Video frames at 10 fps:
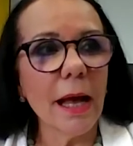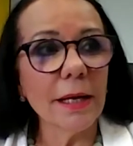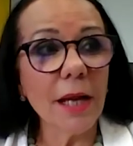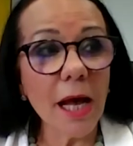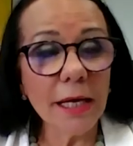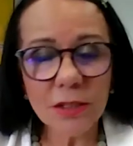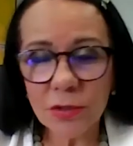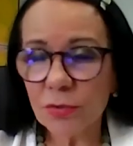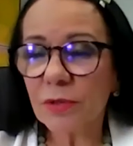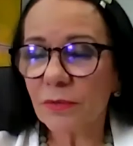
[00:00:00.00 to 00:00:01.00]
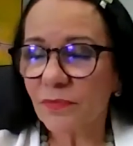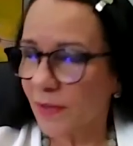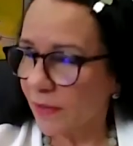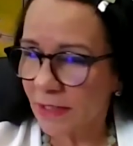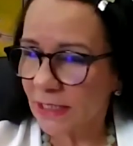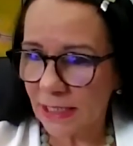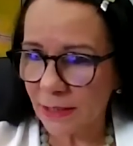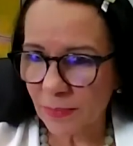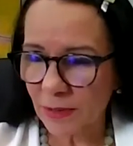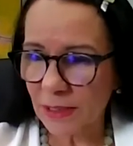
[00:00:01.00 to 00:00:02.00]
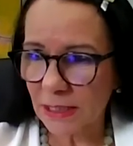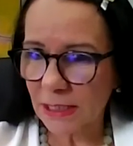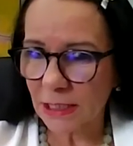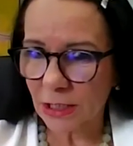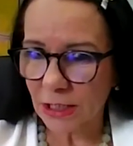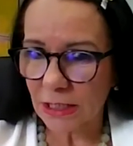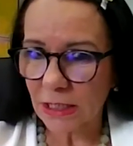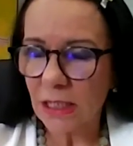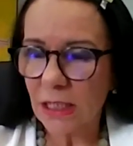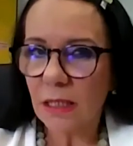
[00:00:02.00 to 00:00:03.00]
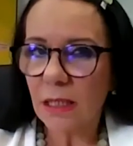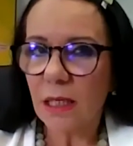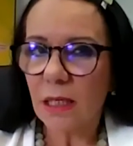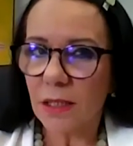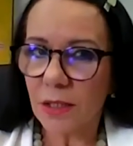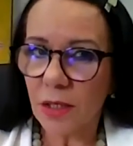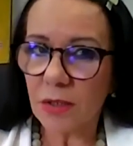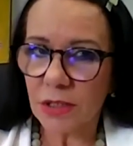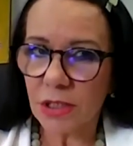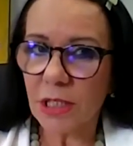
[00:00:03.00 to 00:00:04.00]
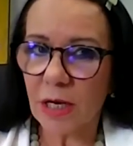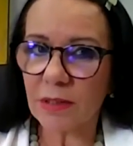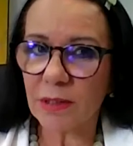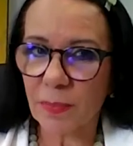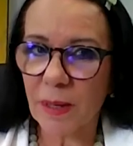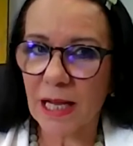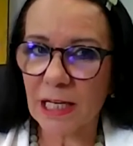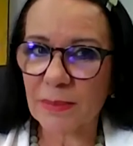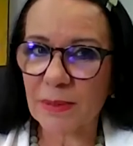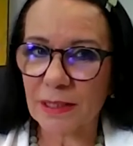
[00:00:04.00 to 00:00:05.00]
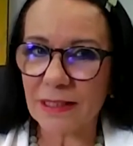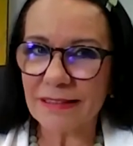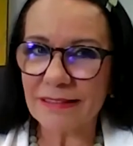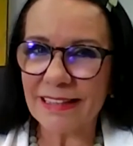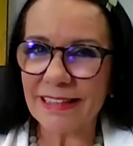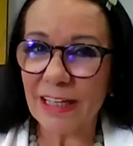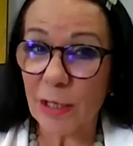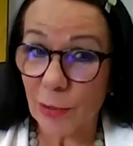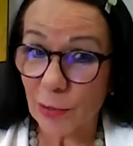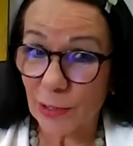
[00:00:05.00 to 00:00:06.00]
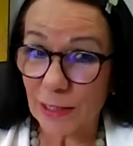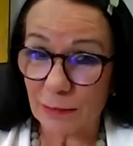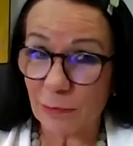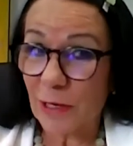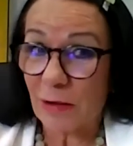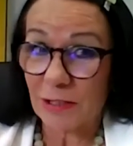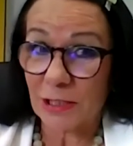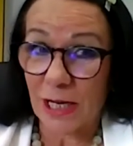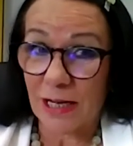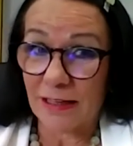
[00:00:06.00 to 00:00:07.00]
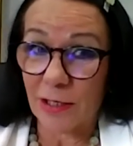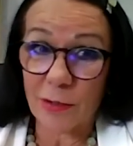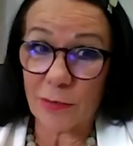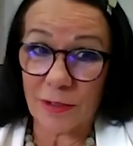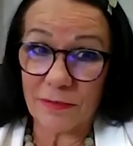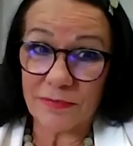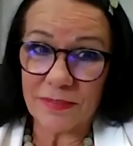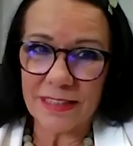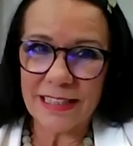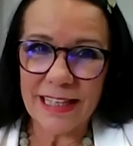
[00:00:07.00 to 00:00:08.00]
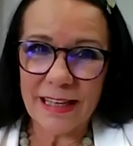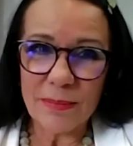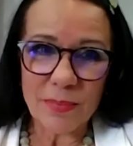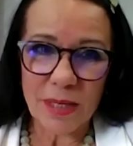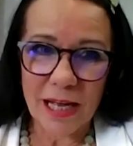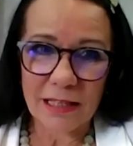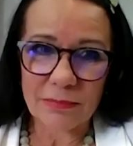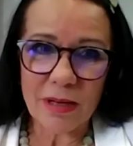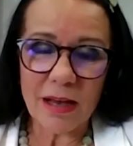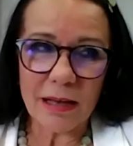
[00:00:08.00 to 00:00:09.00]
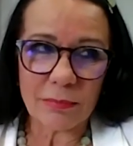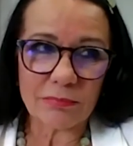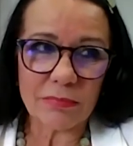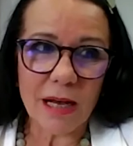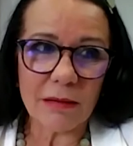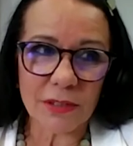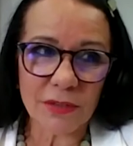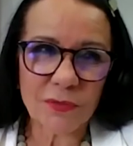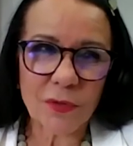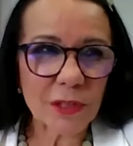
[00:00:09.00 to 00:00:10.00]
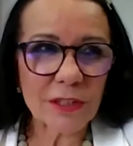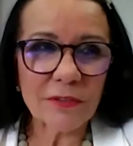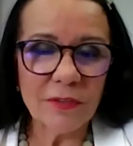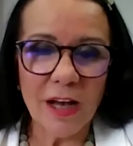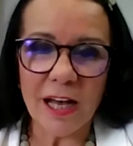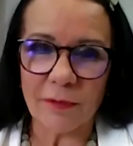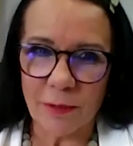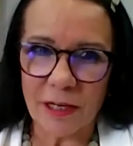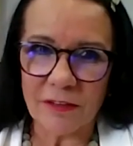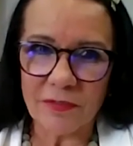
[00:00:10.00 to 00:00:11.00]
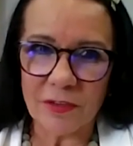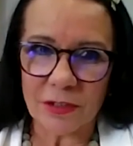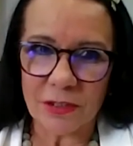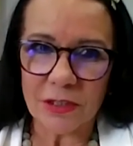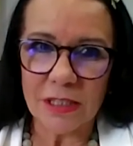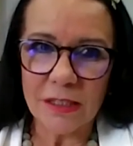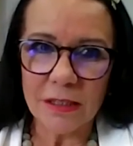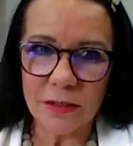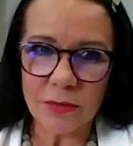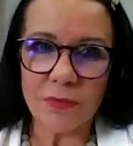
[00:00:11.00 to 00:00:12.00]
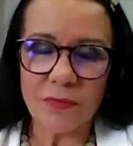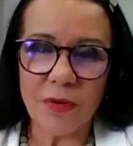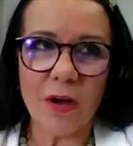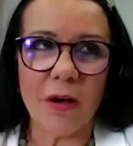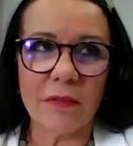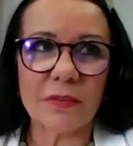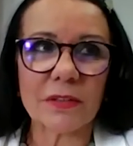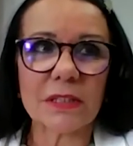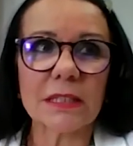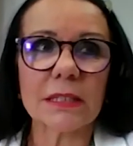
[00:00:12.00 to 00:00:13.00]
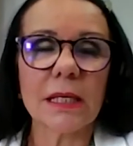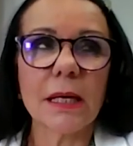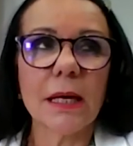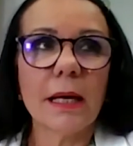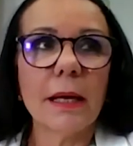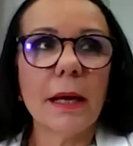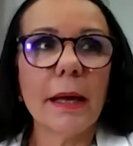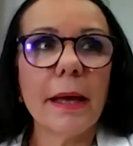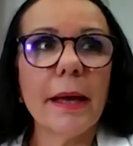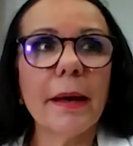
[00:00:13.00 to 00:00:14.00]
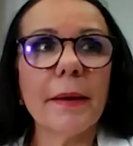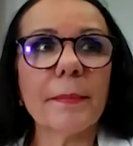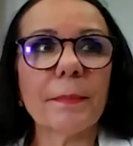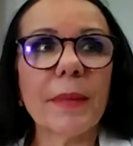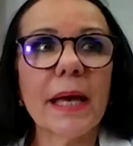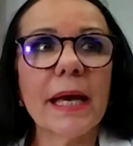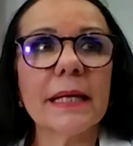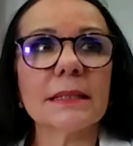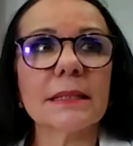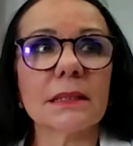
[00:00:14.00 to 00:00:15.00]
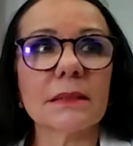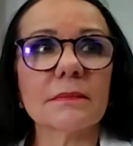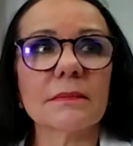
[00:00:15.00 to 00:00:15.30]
and I took a very deliberate decision not to go into parliament early when I was young. I could have, but I, I, I was 45 when I first stood for office. Um, and,